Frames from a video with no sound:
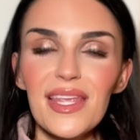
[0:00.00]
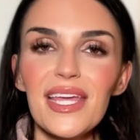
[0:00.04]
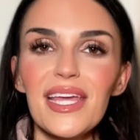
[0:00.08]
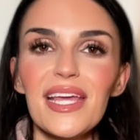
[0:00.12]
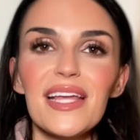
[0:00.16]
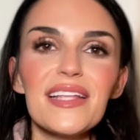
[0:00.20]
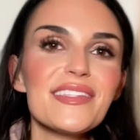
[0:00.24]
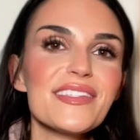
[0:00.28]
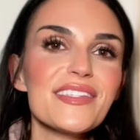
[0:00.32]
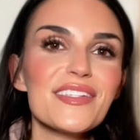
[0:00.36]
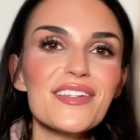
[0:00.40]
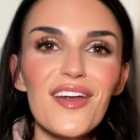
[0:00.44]

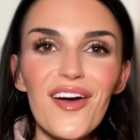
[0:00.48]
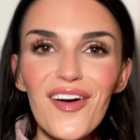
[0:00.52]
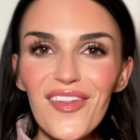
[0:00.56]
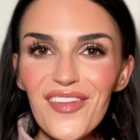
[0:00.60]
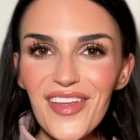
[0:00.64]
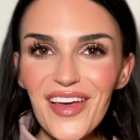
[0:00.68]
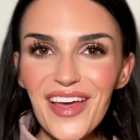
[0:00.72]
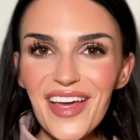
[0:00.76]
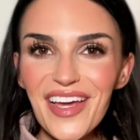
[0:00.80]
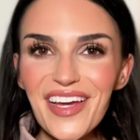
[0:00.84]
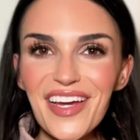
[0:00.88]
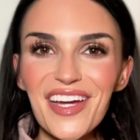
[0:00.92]
It's not
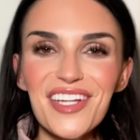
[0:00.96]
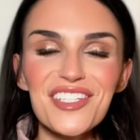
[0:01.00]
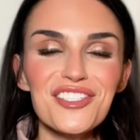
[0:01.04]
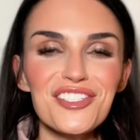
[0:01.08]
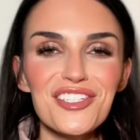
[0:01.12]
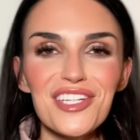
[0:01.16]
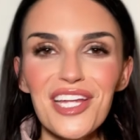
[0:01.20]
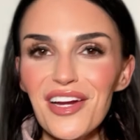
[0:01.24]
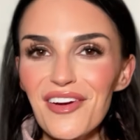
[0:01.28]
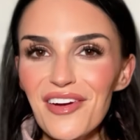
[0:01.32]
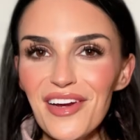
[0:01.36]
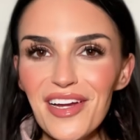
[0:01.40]
like a
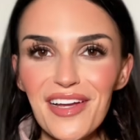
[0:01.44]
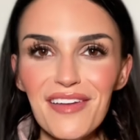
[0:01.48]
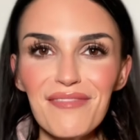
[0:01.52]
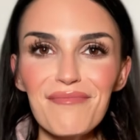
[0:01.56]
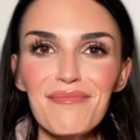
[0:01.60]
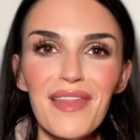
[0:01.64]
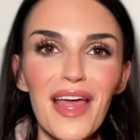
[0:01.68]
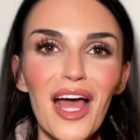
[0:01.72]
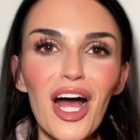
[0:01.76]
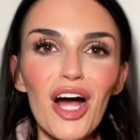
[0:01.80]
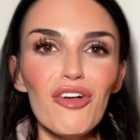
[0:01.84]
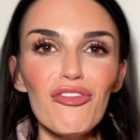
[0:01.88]
generic
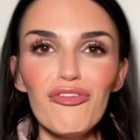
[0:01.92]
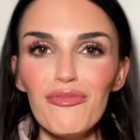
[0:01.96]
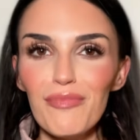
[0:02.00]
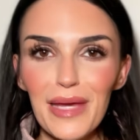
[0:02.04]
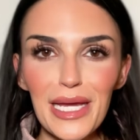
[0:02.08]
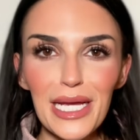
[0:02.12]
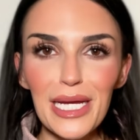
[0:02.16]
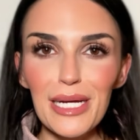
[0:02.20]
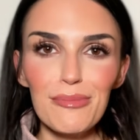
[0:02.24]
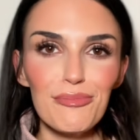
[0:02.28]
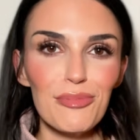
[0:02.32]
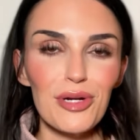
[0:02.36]
e.l.f.
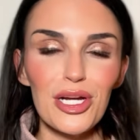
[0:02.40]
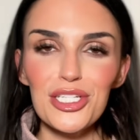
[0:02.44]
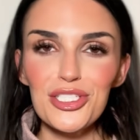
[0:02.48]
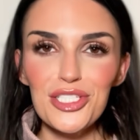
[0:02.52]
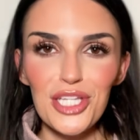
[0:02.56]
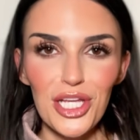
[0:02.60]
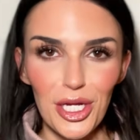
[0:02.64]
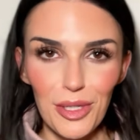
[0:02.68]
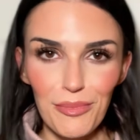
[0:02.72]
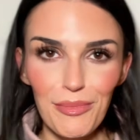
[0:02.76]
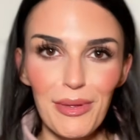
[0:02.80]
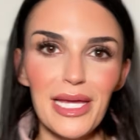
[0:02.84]
makeup brush
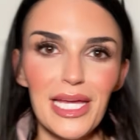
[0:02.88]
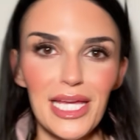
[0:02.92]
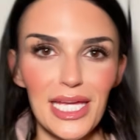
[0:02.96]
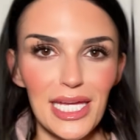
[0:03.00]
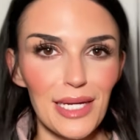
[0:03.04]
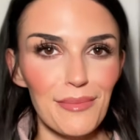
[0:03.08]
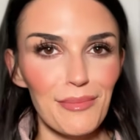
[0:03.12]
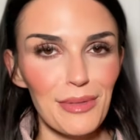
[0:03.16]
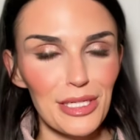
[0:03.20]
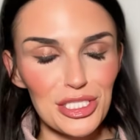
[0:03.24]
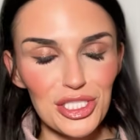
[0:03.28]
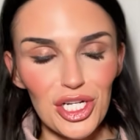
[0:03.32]
that you're picking
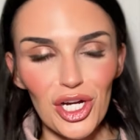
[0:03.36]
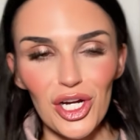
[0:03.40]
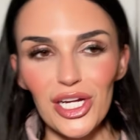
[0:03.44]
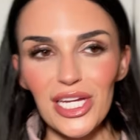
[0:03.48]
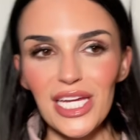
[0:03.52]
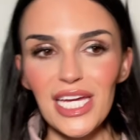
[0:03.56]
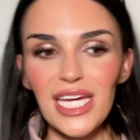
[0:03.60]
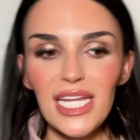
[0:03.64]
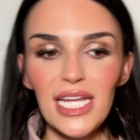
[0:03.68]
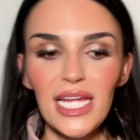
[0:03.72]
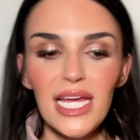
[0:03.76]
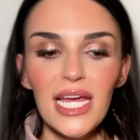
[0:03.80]
up at
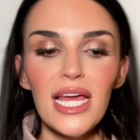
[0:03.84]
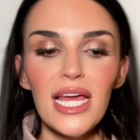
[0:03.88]
Target.